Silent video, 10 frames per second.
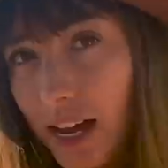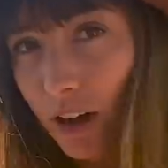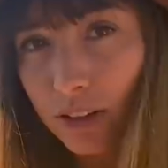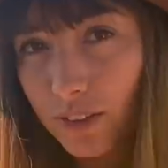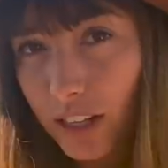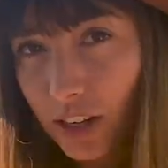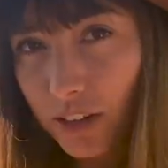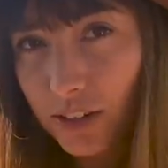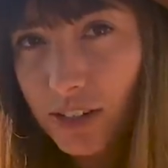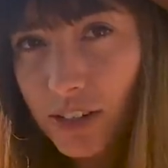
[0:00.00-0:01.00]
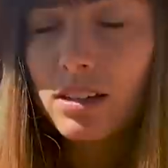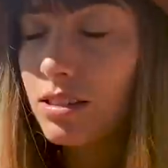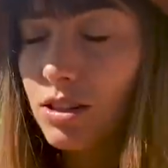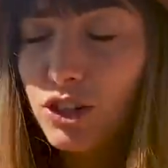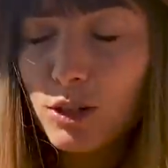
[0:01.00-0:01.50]
out on the videos because
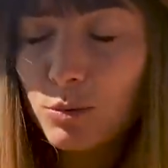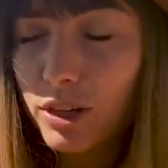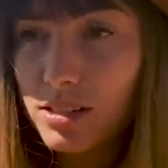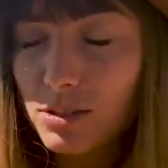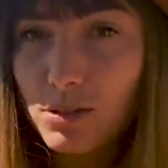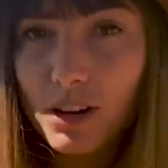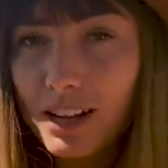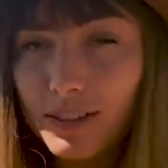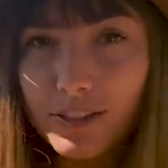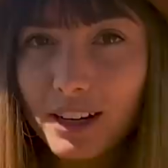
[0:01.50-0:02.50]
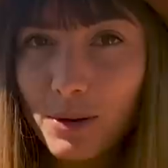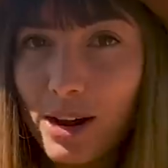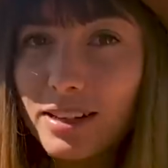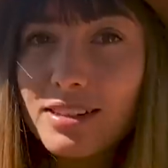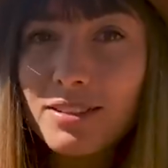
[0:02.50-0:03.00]
YouTube works in all kinds of funny
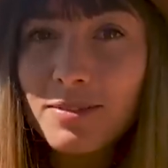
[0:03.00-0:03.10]
ways.